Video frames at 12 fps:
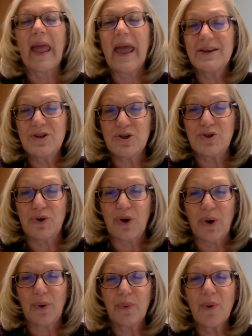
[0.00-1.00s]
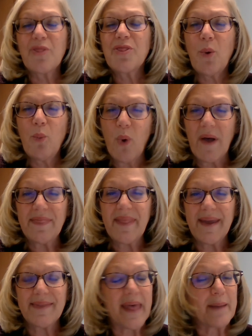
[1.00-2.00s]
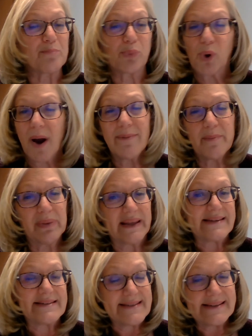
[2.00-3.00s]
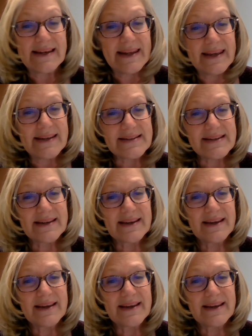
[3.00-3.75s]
And did you know the one thing they probably didn't eat?